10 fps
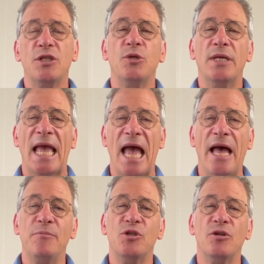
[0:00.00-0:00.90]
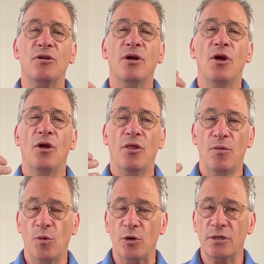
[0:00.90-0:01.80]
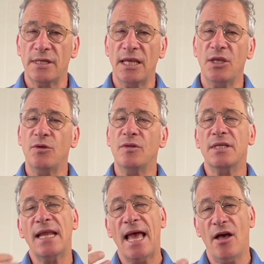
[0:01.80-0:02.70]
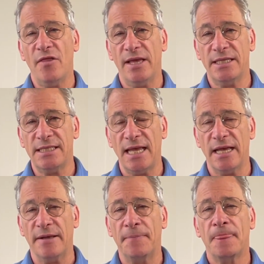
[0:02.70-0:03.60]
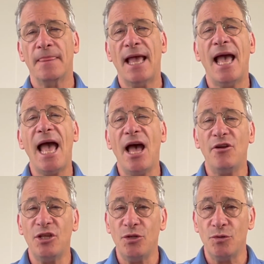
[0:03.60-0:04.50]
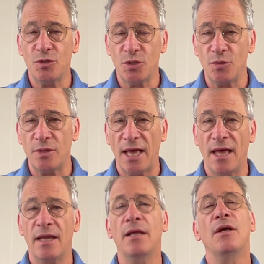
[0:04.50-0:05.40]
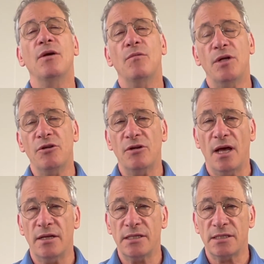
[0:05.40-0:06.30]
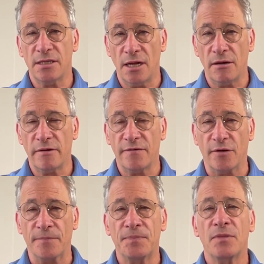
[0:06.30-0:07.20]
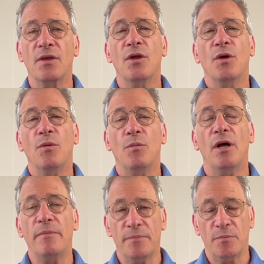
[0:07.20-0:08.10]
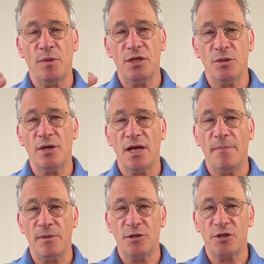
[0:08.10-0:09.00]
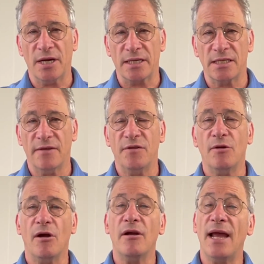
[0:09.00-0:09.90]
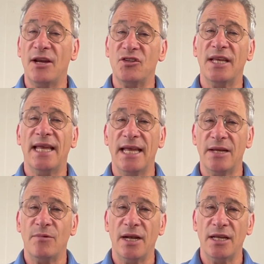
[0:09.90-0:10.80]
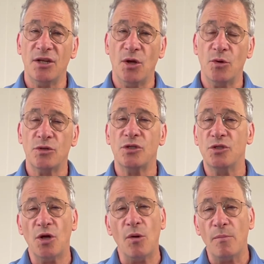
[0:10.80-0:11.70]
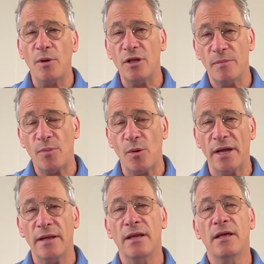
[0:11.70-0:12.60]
to capture the words they use and how they say it. Now, how do you do that when you're not a stenographer? Well, we do a couple of tricks. If you are actually handwriting notes, don't bullet point,